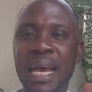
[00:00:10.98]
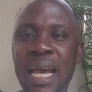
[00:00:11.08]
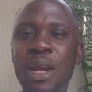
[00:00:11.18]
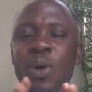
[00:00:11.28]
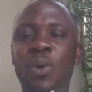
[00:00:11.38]

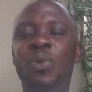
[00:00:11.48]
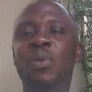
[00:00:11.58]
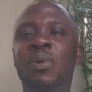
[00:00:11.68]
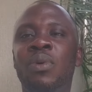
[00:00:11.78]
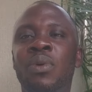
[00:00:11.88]
Hello!
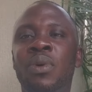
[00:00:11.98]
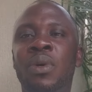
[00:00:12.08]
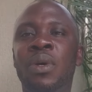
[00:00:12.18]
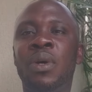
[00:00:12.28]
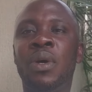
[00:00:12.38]

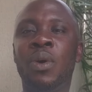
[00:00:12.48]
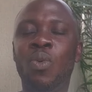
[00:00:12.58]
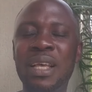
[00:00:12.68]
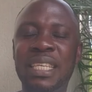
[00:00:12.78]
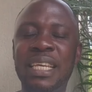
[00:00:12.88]

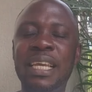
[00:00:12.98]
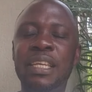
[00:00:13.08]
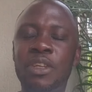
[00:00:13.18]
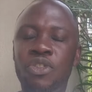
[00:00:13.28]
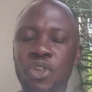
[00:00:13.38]
Once
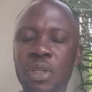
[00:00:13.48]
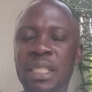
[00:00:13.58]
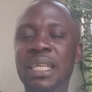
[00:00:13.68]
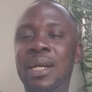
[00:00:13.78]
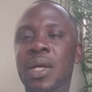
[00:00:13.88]
again, it's your
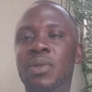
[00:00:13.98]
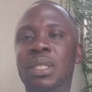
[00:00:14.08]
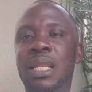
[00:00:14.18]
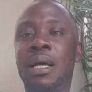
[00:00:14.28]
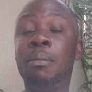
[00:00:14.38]
senior
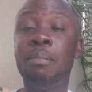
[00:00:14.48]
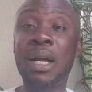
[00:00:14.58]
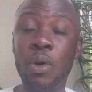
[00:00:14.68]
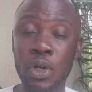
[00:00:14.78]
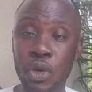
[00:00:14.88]
counselor
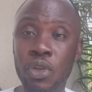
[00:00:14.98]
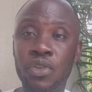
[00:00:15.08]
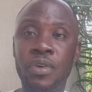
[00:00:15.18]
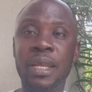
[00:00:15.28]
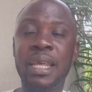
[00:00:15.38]
back on your
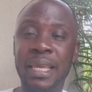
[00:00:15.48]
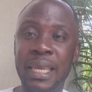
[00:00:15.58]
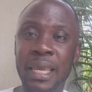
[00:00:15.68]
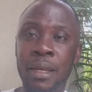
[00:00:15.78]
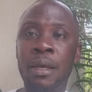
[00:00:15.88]
screen
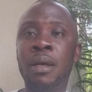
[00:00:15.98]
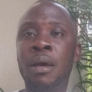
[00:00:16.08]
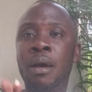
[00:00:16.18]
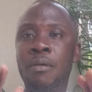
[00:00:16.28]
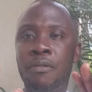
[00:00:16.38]
again.
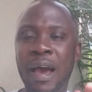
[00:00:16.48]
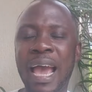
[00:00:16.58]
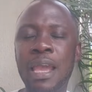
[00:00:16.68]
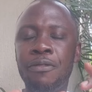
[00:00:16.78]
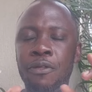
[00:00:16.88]

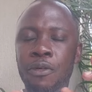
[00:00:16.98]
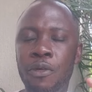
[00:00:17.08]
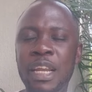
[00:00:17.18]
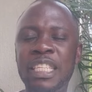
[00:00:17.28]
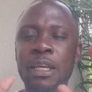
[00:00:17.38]
Five
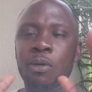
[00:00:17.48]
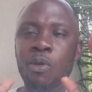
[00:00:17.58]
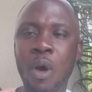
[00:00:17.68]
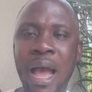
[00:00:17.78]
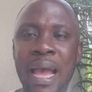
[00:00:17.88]
reasons
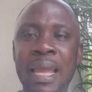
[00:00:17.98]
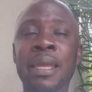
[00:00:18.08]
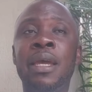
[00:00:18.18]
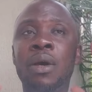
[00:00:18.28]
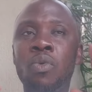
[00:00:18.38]
why
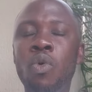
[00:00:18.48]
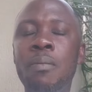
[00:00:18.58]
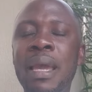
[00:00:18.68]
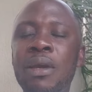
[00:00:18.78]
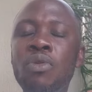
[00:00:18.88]

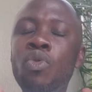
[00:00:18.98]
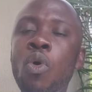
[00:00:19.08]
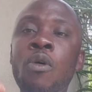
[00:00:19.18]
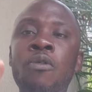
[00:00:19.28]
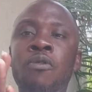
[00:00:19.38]
women
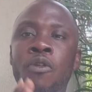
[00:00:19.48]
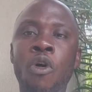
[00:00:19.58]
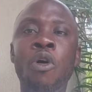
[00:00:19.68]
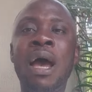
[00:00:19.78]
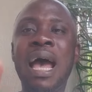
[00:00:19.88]
go
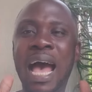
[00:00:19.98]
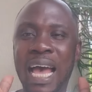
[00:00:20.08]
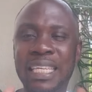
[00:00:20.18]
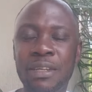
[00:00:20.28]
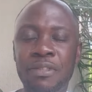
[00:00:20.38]
for
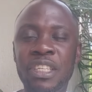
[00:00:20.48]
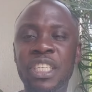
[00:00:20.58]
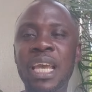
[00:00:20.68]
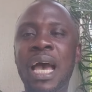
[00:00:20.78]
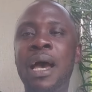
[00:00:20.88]

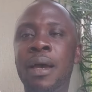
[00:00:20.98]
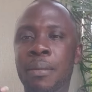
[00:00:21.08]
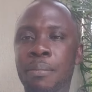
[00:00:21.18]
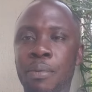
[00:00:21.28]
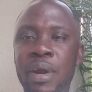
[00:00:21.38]
artificial
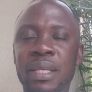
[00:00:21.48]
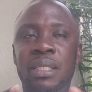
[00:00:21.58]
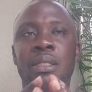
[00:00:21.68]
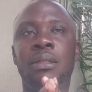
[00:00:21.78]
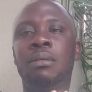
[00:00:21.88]
breast.